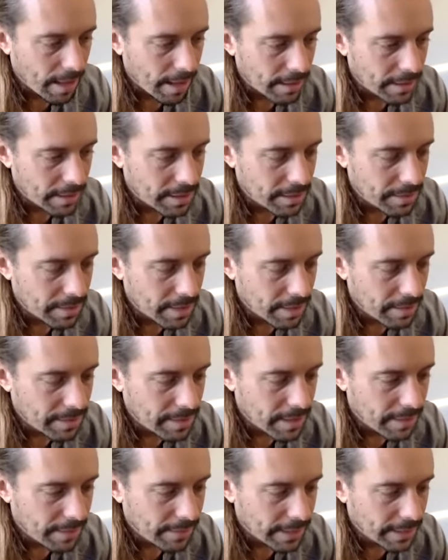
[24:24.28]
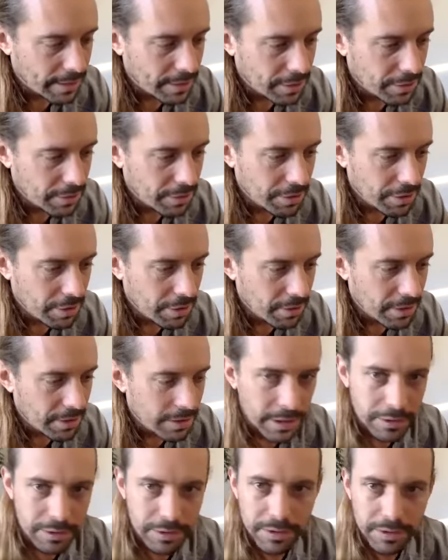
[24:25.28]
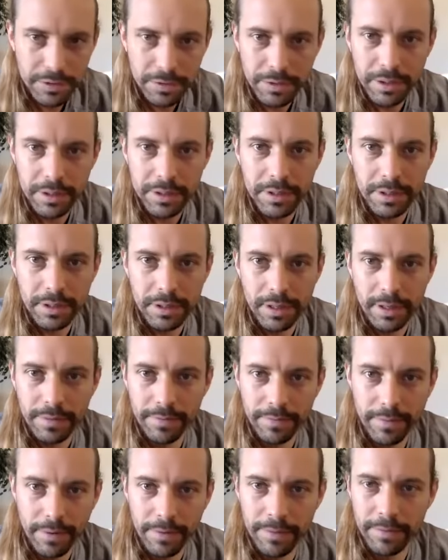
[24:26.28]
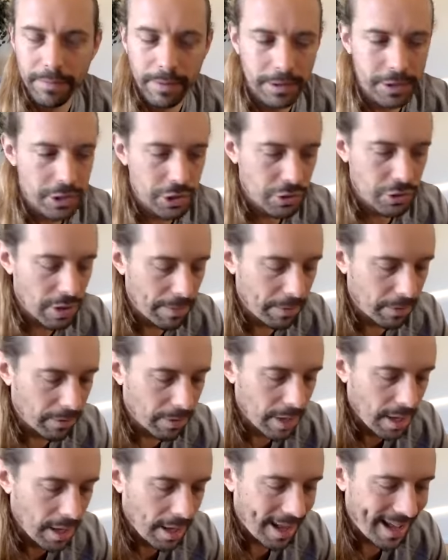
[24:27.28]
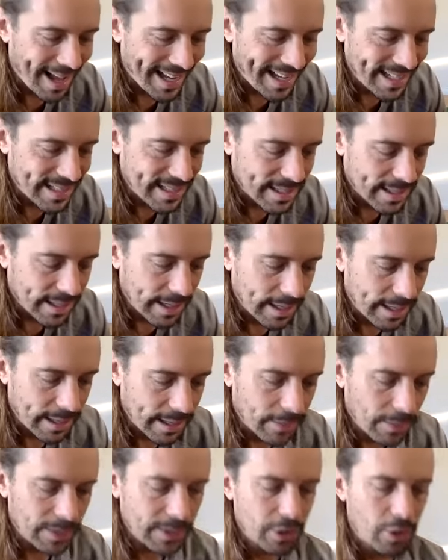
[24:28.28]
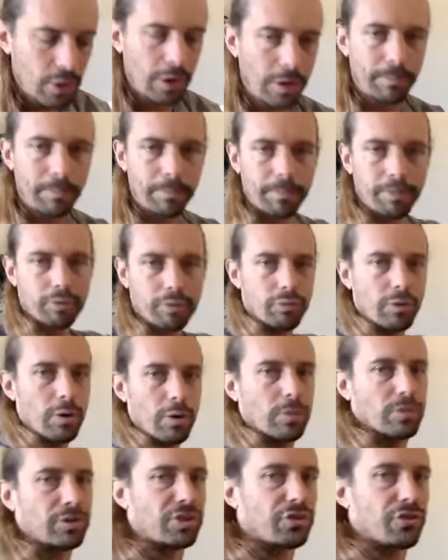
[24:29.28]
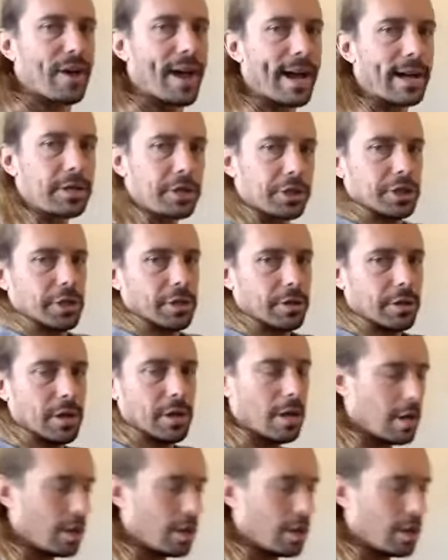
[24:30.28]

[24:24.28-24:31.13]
sometimes have like certain yoga teachers do this and they have very much trouble isolating what's called protraction,